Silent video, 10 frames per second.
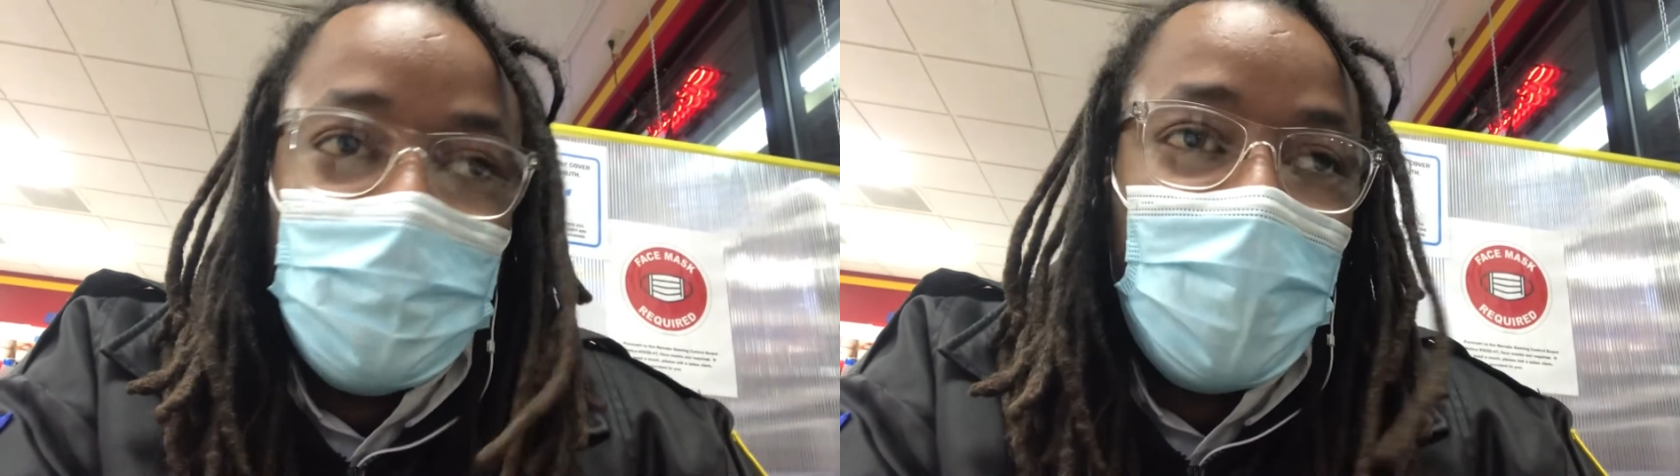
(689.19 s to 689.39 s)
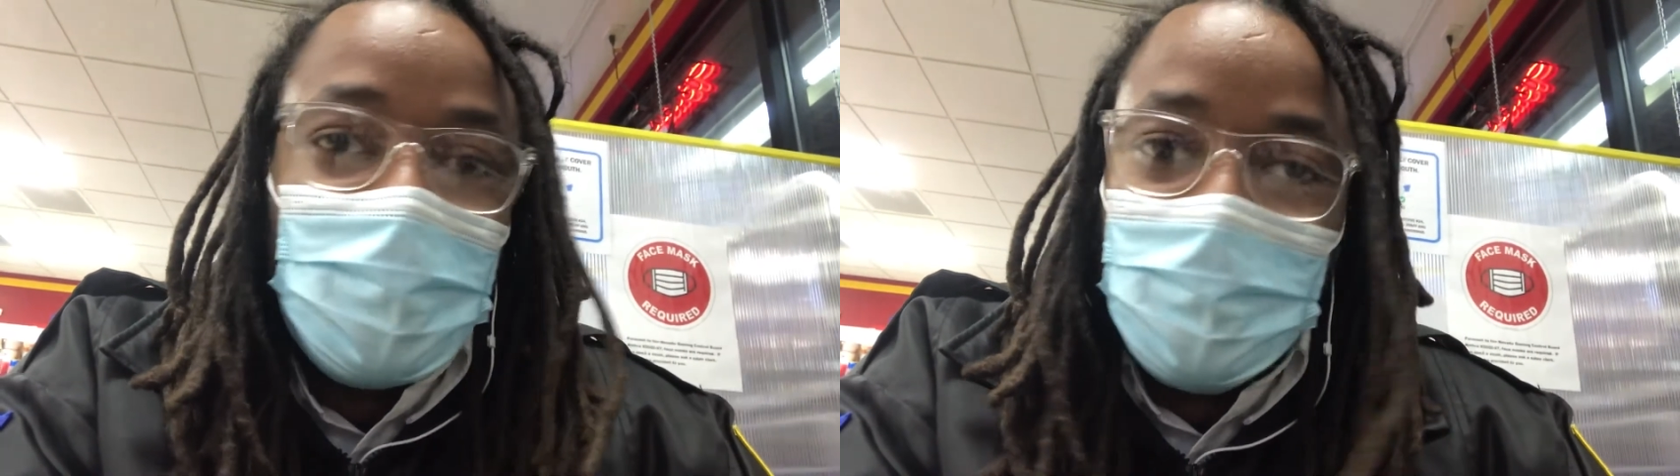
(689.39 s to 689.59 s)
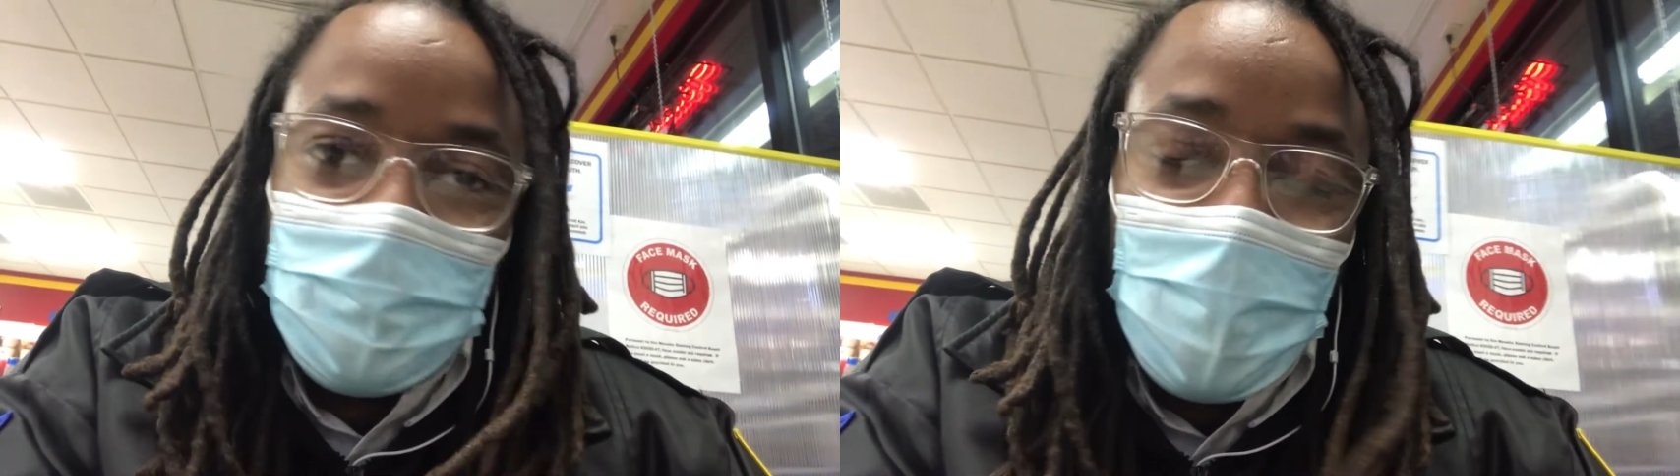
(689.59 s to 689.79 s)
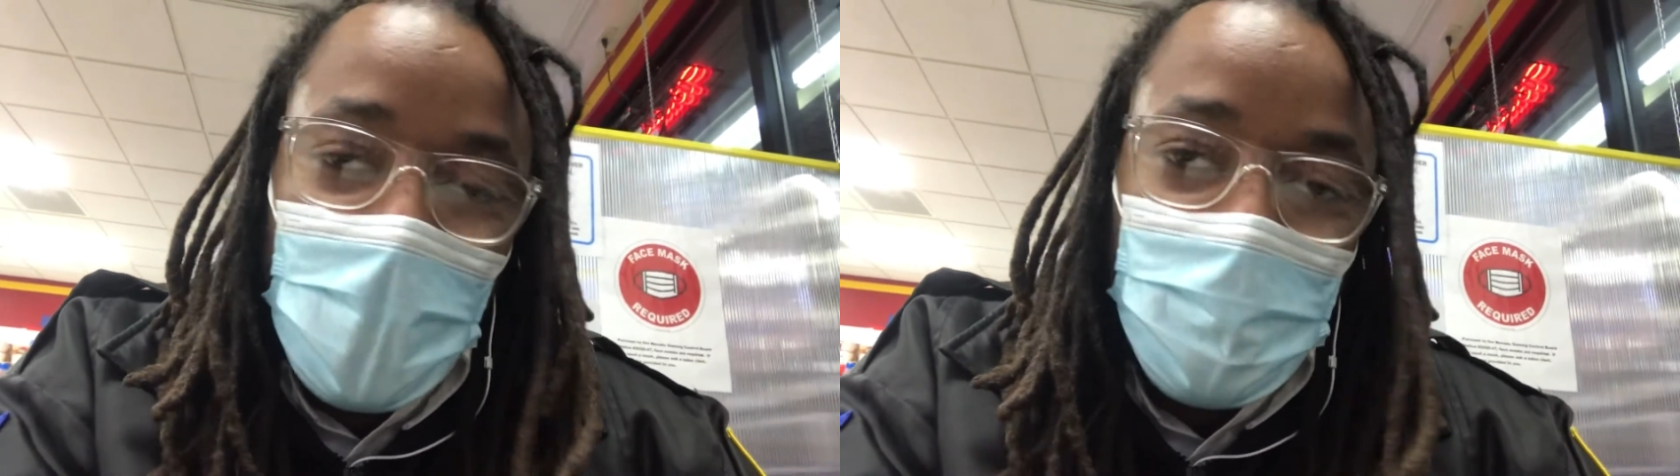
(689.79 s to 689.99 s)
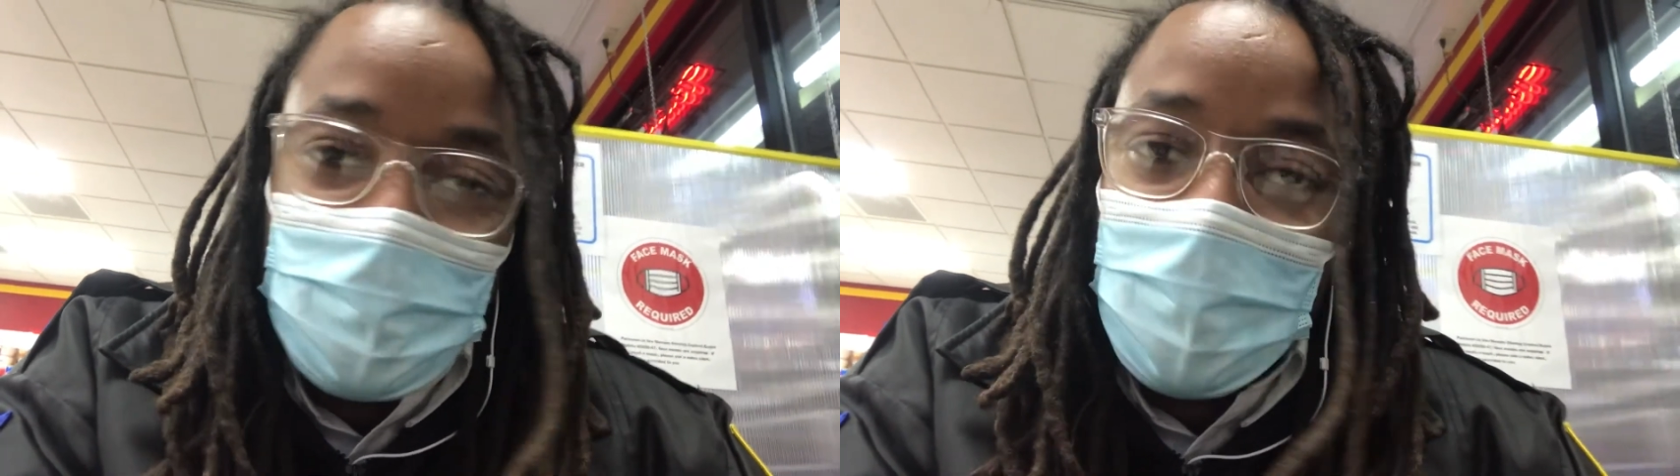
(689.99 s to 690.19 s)
like, this shit
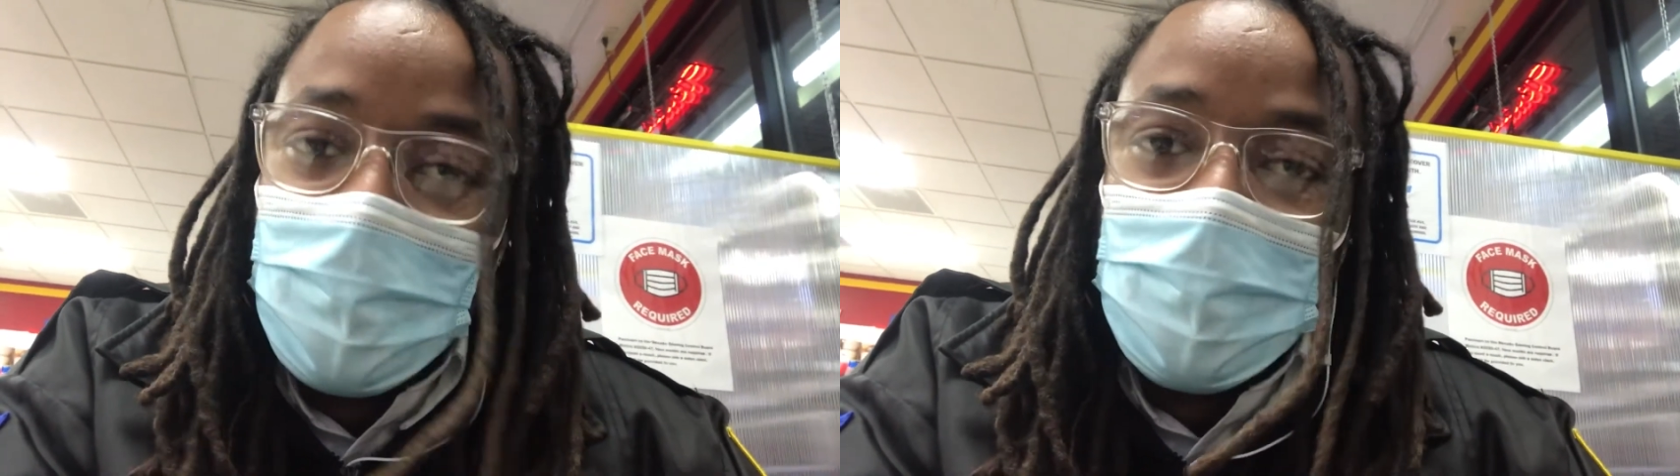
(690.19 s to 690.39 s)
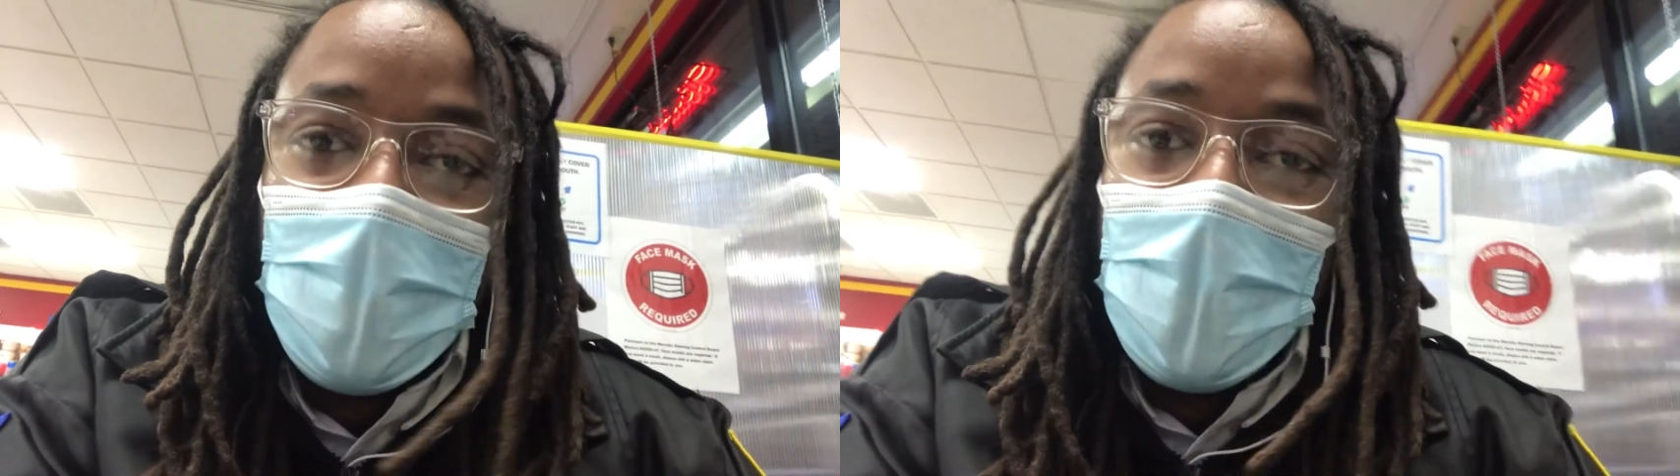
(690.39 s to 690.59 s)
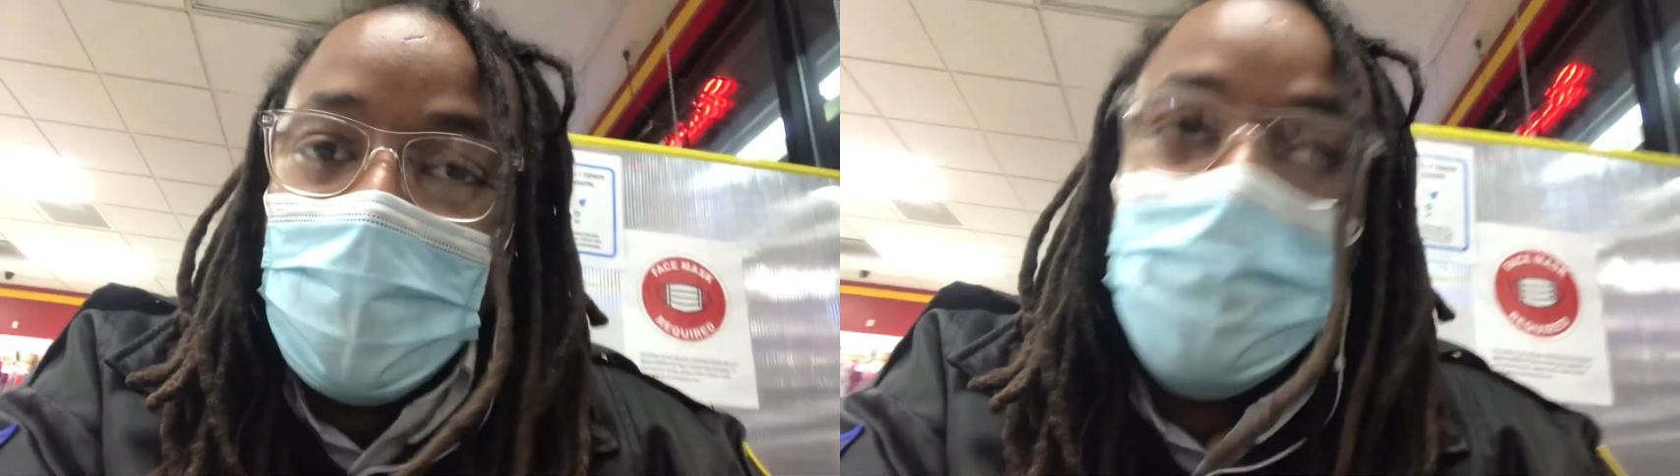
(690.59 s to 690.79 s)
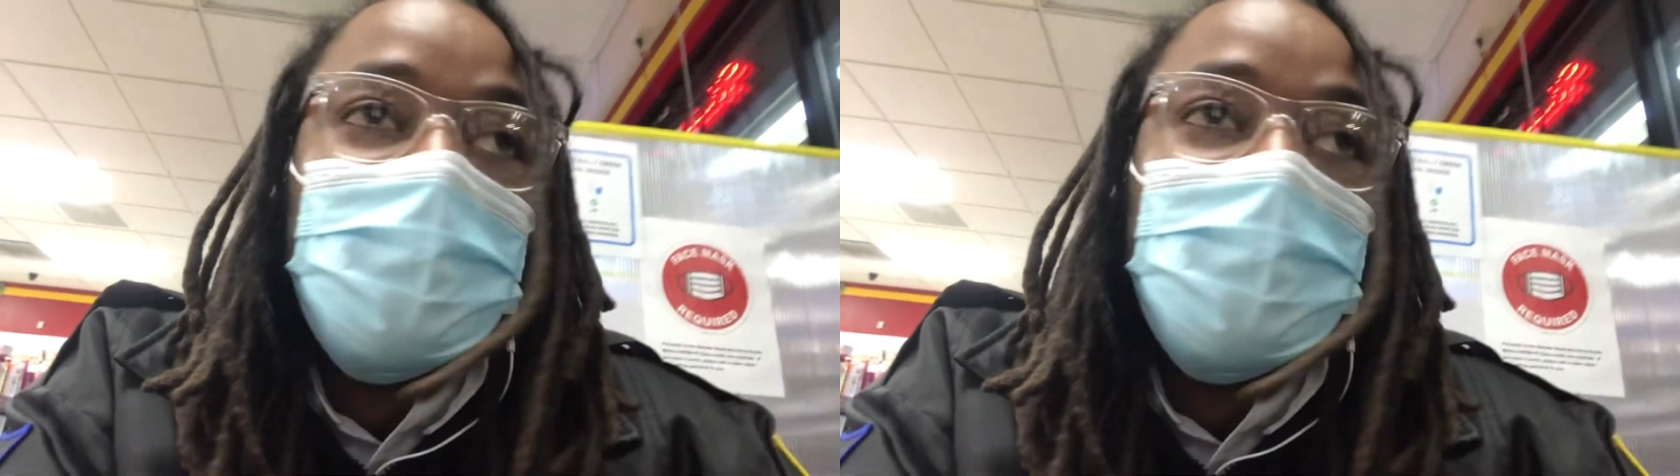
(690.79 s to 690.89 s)
happens every time.